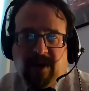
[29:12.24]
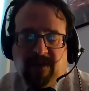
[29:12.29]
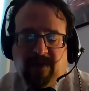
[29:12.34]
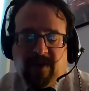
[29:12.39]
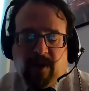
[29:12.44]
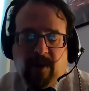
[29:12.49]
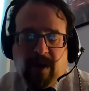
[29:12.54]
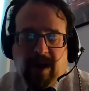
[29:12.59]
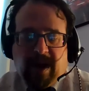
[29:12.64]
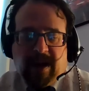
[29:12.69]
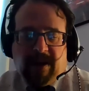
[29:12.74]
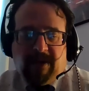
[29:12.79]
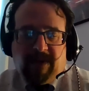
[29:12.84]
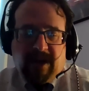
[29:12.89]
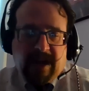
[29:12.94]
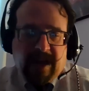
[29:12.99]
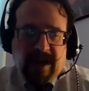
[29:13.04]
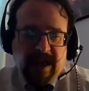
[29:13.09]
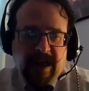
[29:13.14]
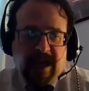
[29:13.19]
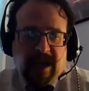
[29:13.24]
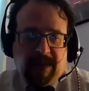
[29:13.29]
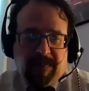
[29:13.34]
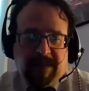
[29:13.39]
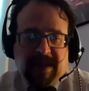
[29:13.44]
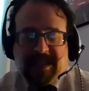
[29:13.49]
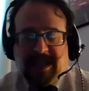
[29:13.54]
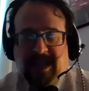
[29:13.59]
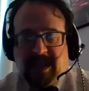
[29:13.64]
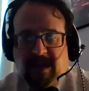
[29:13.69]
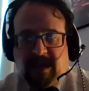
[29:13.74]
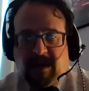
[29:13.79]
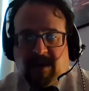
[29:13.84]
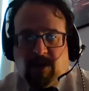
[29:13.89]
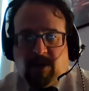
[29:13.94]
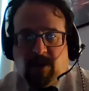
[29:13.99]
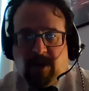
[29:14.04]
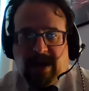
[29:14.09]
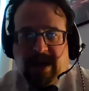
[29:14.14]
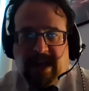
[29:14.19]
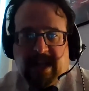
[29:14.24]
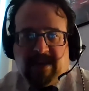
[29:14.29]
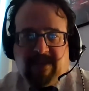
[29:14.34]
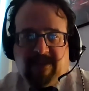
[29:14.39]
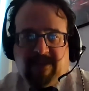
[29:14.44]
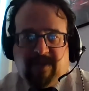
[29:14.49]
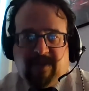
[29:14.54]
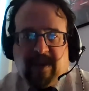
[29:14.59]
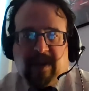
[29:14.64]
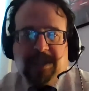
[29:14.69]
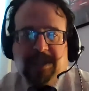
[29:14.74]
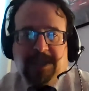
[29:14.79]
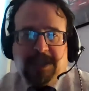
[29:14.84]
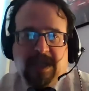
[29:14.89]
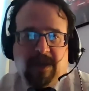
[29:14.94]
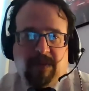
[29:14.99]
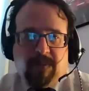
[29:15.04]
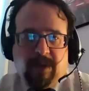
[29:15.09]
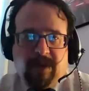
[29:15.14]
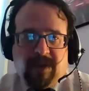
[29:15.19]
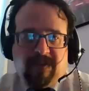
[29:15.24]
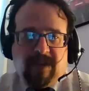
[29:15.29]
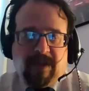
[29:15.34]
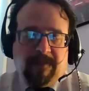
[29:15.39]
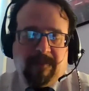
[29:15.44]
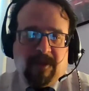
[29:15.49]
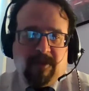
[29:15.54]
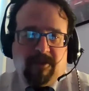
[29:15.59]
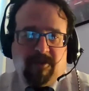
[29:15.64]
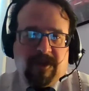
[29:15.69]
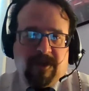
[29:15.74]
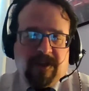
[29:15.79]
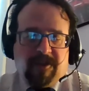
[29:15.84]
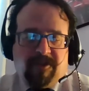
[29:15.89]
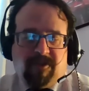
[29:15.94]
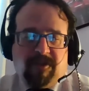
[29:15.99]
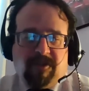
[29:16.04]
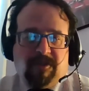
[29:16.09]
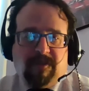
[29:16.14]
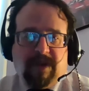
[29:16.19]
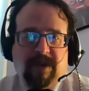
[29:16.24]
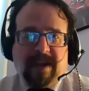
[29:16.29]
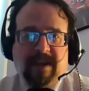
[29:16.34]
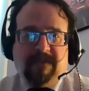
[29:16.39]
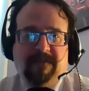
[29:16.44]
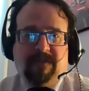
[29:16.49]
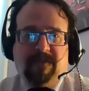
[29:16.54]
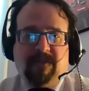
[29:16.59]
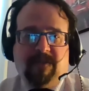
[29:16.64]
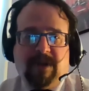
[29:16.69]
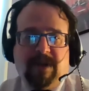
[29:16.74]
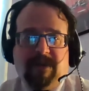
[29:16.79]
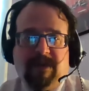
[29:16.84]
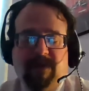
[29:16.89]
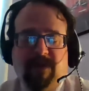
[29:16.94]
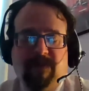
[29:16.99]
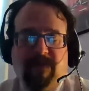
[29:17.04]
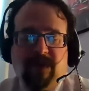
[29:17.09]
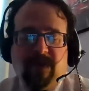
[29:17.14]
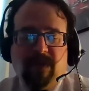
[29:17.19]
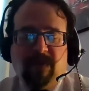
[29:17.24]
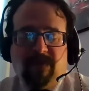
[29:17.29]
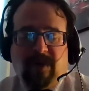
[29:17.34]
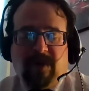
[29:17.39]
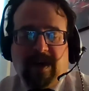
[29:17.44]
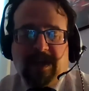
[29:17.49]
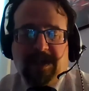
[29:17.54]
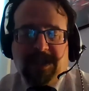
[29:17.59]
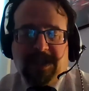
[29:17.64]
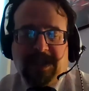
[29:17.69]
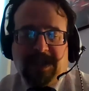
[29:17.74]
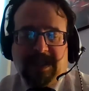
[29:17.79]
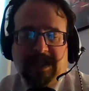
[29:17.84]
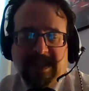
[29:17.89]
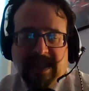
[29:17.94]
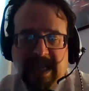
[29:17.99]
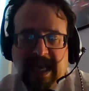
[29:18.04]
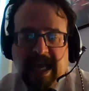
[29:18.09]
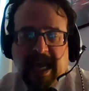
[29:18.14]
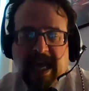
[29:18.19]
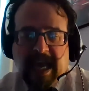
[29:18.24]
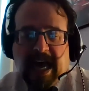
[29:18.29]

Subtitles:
OIRA, mixing a coordinated function with some of the traditional regulatory review functions,